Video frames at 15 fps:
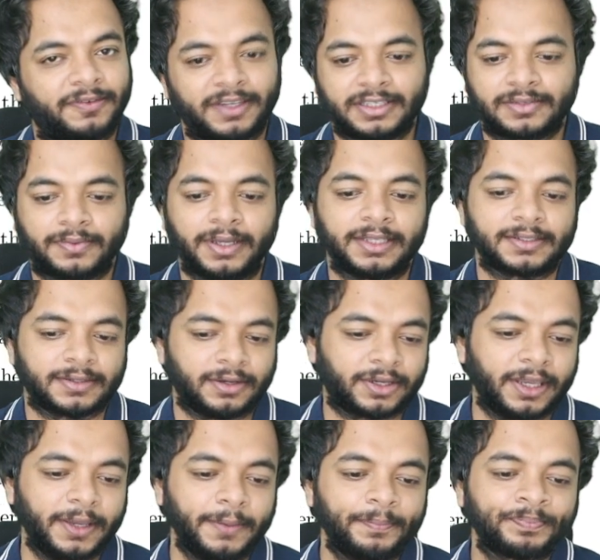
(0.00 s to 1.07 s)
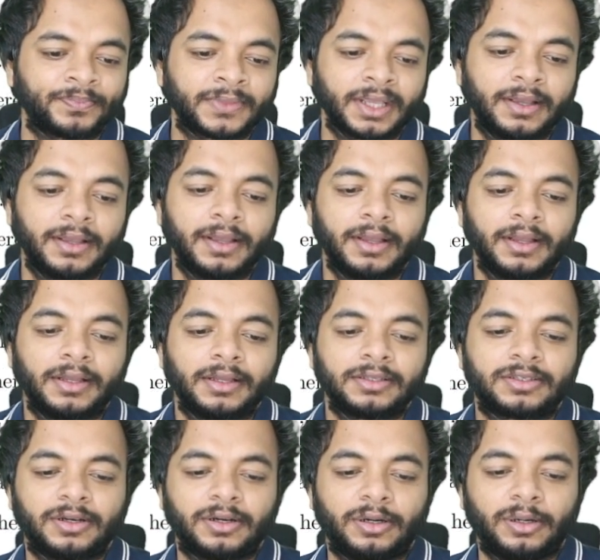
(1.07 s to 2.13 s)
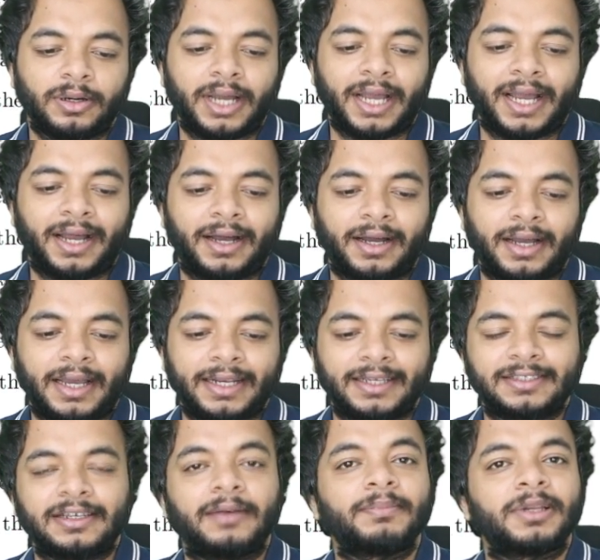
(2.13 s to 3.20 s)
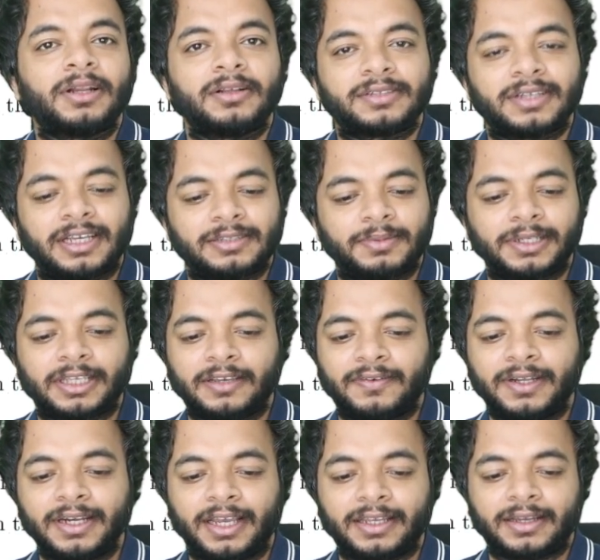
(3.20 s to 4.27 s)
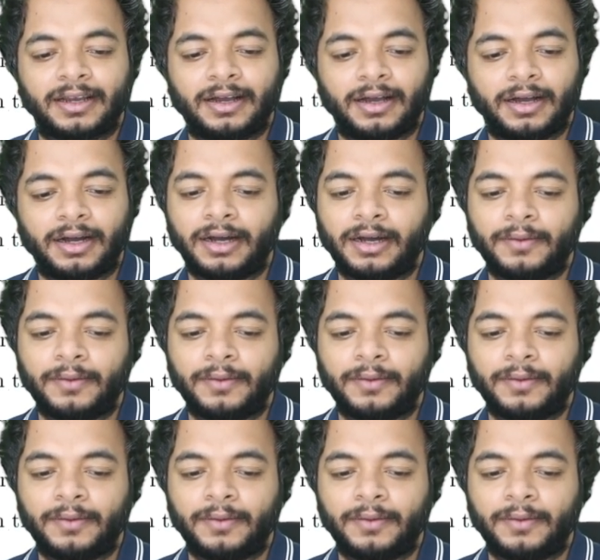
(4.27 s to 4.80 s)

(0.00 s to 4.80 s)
perfect squares. Okay, so an example also has been given, like